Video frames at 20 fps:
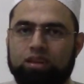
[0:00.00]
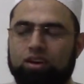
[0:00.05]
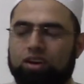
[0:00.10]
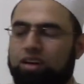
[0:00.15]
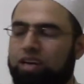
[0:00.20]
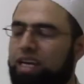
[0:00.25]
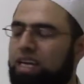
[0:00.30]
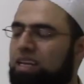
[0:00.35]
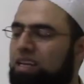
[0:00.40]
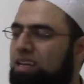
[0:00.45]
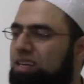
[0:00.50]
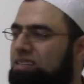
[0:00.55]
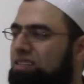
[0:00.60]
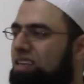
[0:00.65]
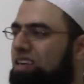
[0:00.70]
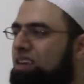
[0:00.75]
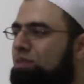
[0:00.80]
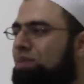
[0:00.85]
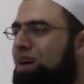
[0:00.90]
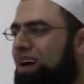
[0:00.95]
in his
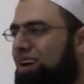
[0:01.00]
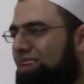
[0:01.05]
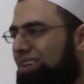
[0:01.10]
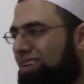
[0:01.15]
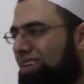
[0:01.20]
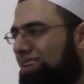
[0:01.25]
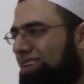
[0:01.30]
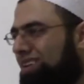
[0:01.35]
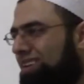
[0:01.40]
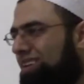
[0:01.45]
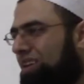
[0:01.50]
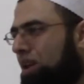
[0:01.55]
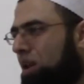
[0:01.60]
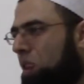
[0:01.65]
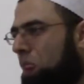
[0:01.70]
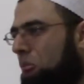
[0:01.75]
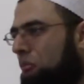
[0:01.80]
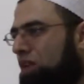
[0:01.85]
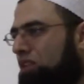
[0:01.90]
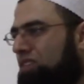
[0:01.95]
iman.
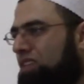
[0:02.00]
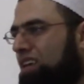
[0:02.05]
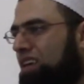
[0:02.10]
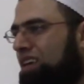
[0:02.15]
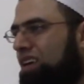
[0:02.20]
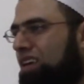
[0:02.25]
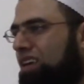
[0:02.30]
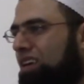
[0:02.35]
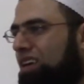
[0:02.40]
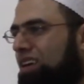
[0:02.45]
See,